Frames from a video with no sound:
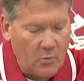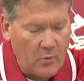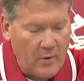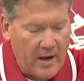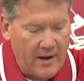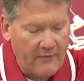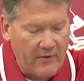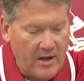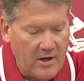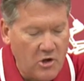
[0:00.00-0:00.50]
We
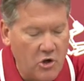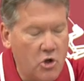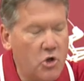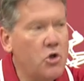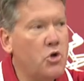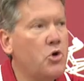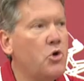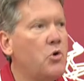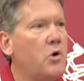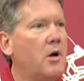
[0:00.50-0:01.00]
have a
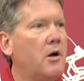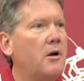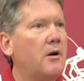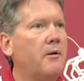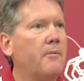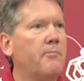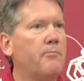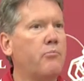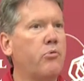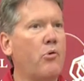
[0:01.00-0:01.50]
new
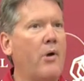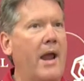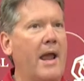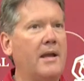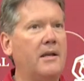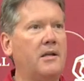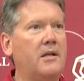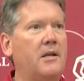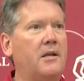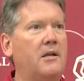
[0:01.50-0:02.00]

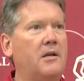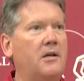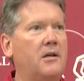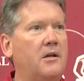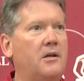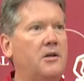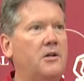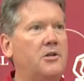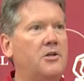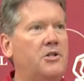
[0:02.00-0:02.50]
branded
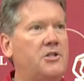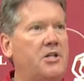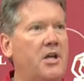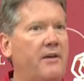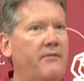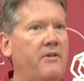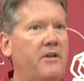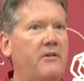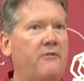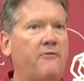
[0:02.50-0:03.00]

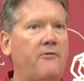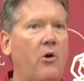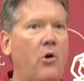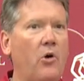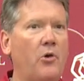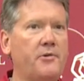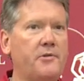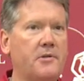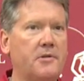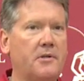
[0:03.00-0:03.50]
Chevy
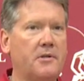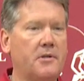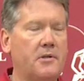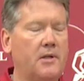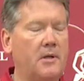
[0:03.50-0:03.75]
Volt,